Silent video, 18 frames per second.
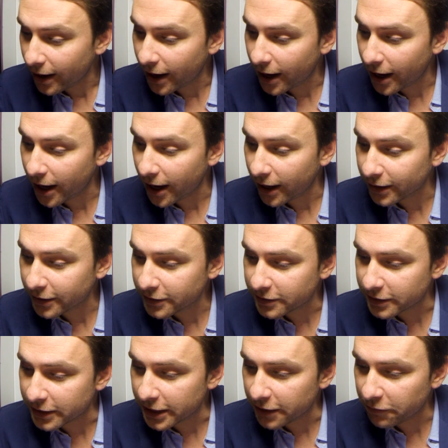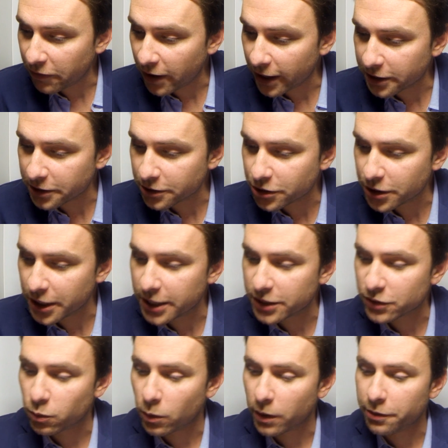Uh, let's see. If I could
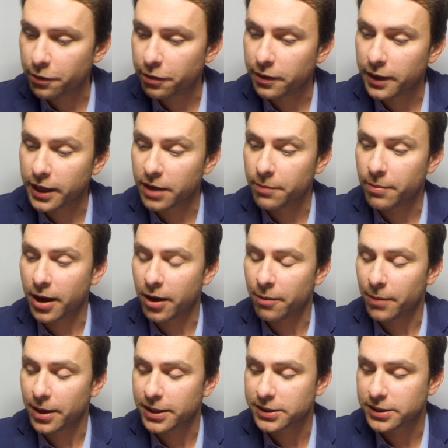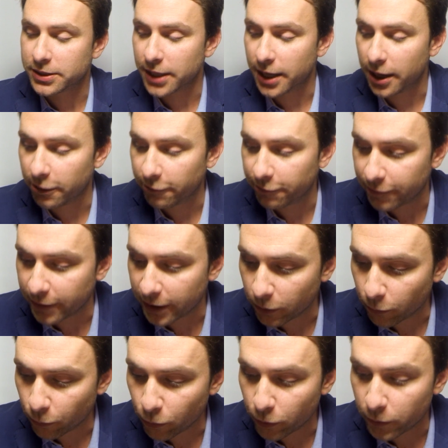change one thing about myself,
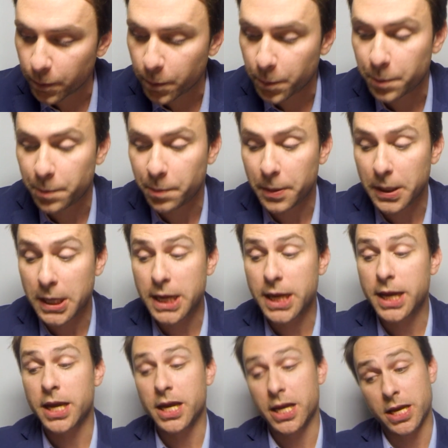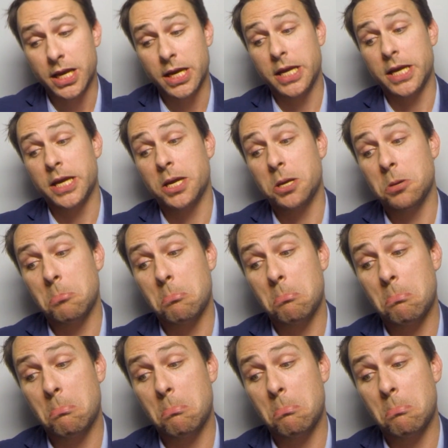it would be